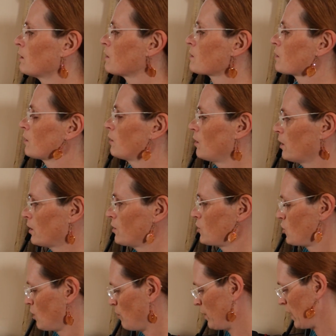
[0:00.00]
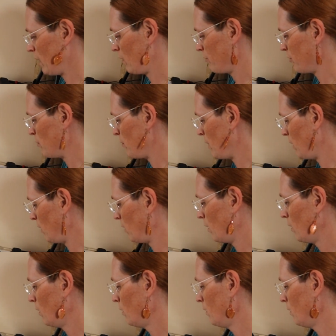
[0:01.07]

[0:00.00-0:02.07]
So the longest jump I have to make